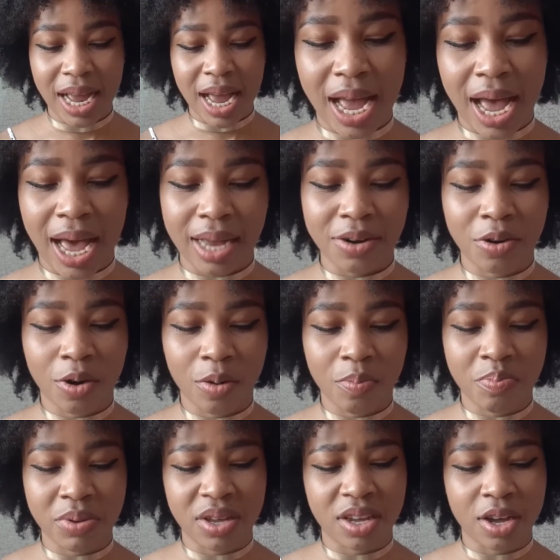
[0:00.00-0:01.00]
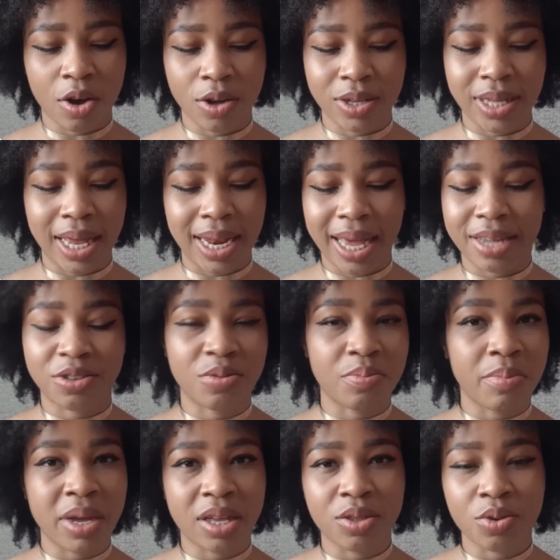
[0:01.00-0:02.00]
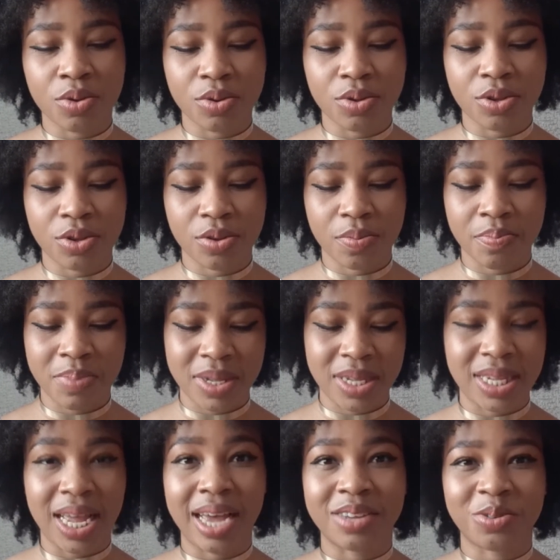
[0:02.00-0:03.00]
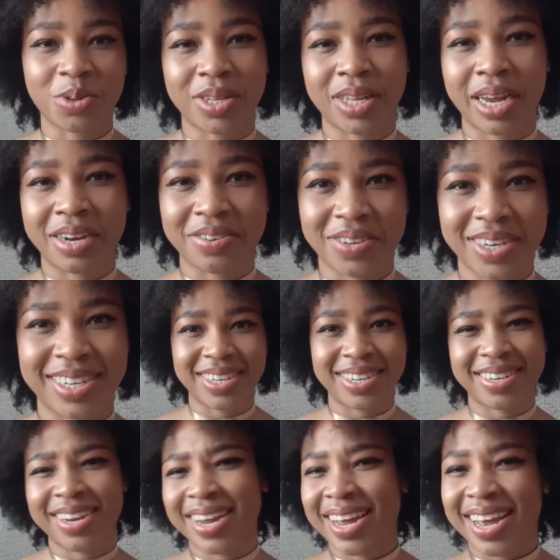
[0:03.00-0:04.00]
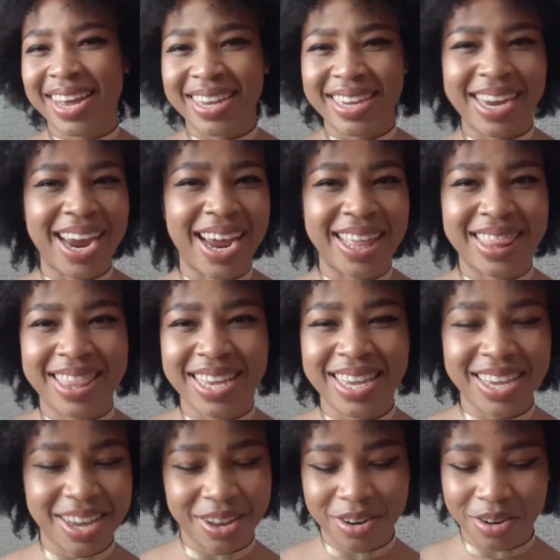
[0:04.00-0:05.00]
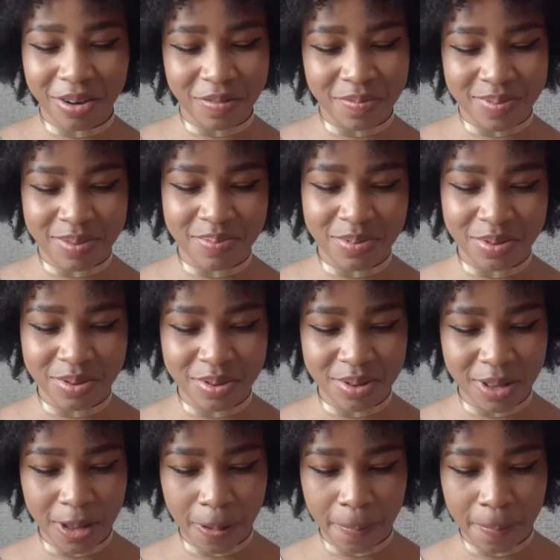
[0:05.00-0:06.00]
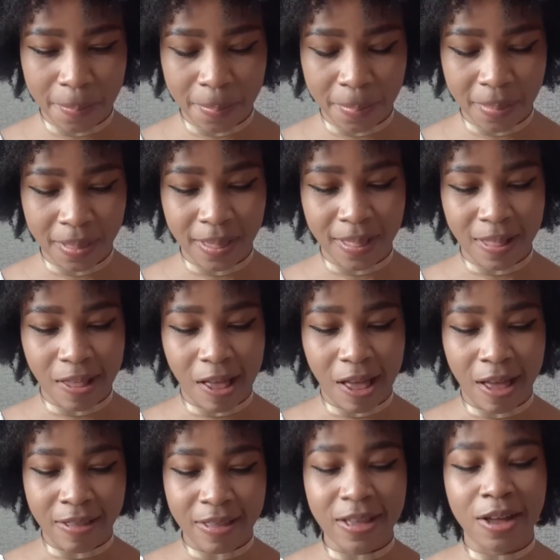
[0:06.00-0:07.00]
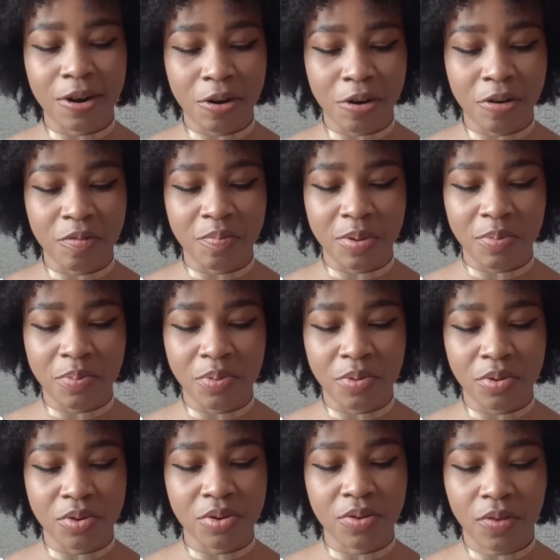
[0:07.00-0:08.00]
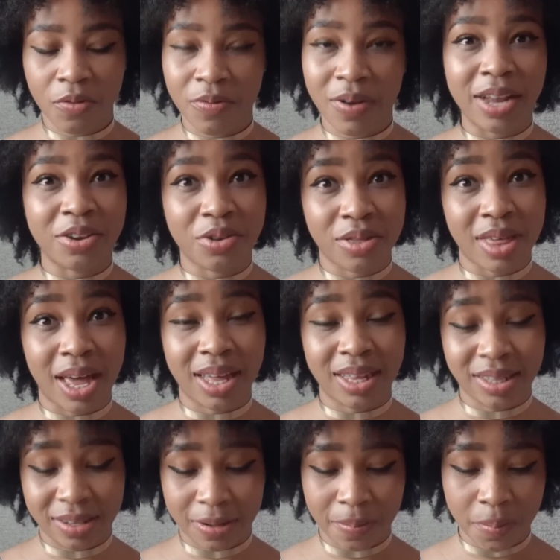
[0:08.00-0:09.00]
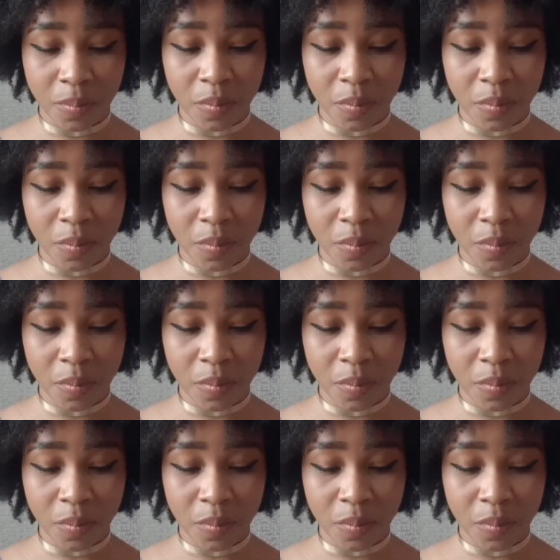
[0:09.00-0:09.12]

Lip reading: hard copy because I like to make notes besides what I read. Yeah, I think a lot of people value that.